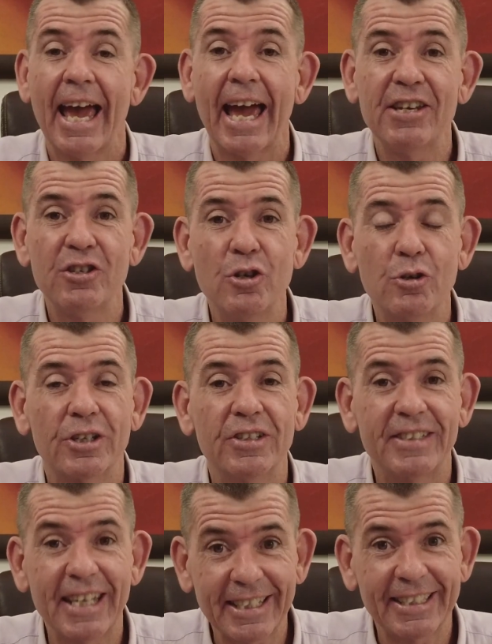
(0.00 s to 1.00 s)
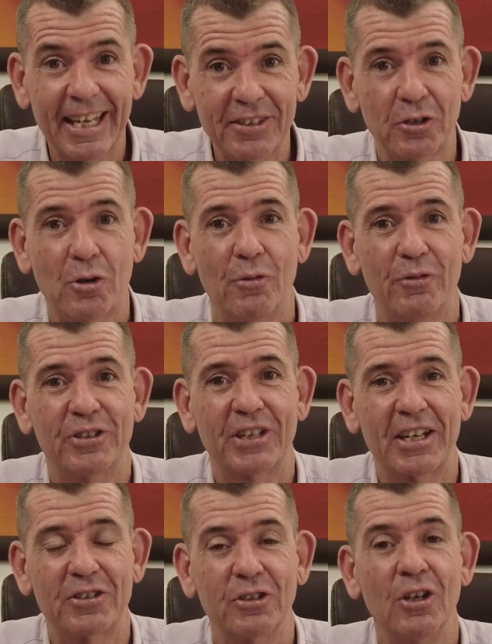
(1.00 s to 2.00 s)
And you can dictate the
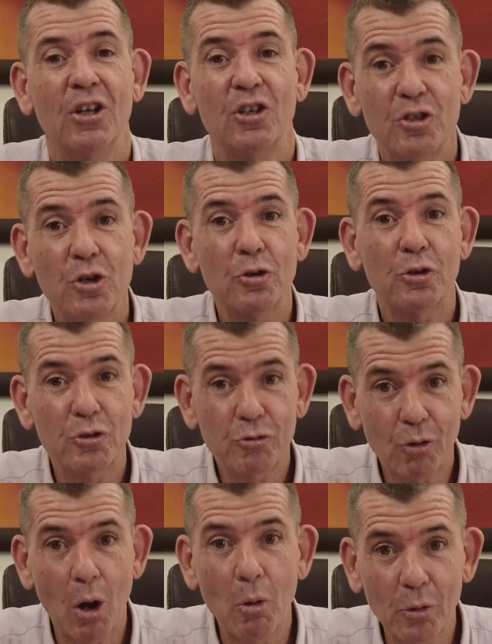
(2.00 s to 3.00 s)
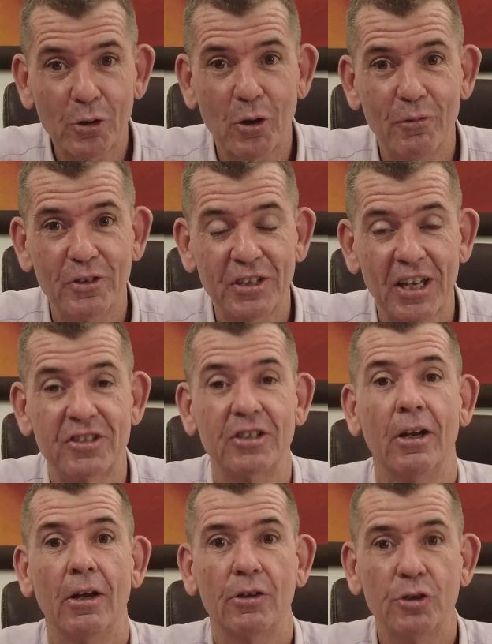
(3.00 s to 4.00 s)
conversation. You control the
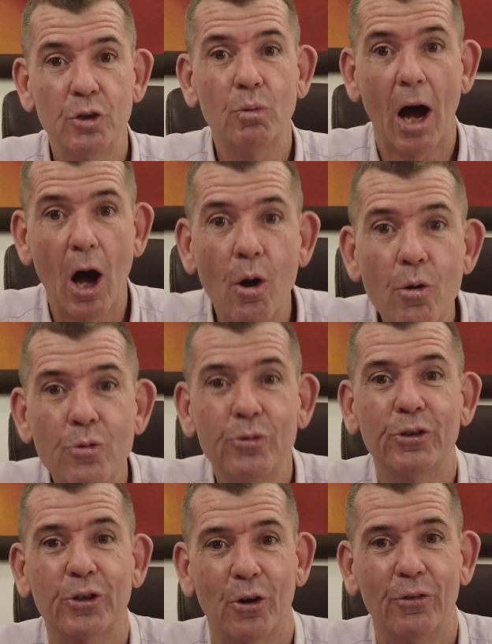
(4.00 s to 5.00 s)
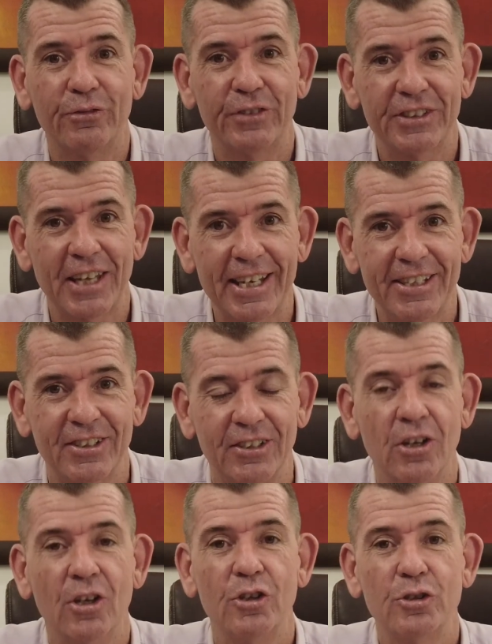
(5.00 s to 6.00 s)
conversation. You own the
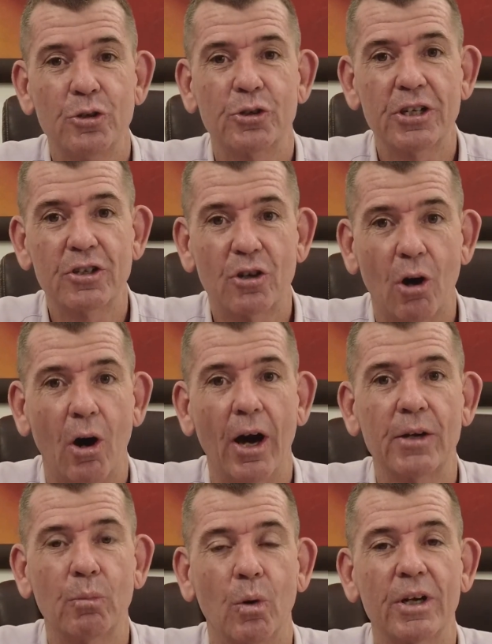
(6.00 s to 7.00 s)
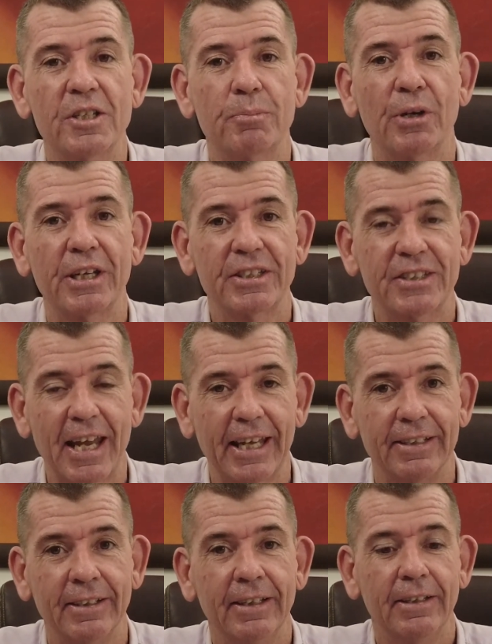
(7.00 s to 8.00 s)
conversation. You can guide what is being
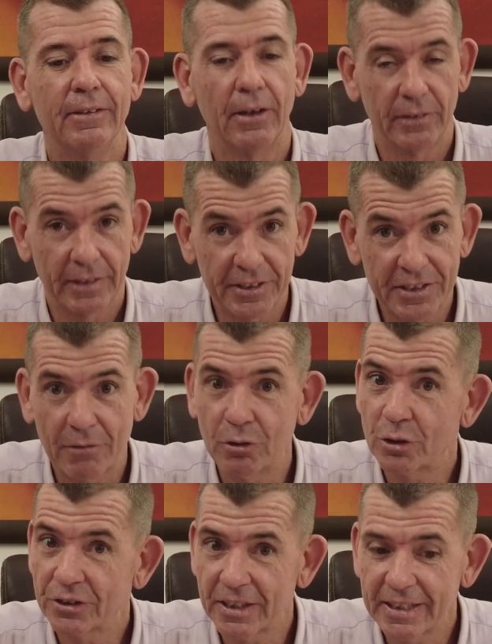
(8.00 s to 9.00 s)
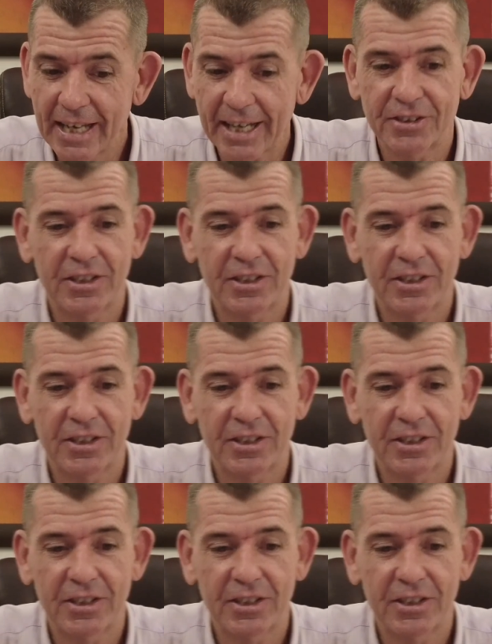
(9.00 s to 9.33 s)
said. Let's have a look at the next